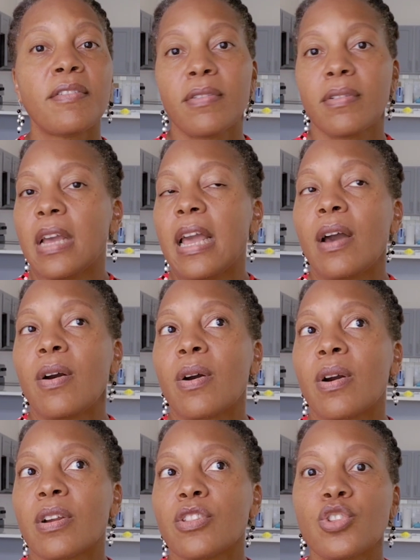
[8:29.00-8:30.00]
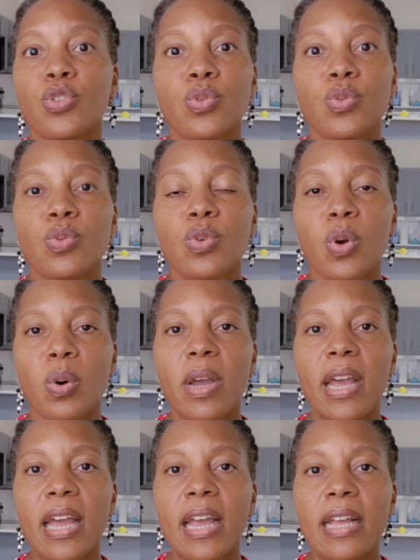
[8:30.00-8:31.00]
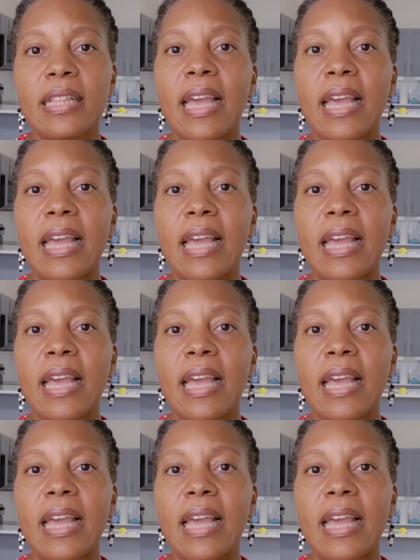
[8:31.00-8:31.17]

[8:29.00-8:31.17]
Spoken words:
or to go ahead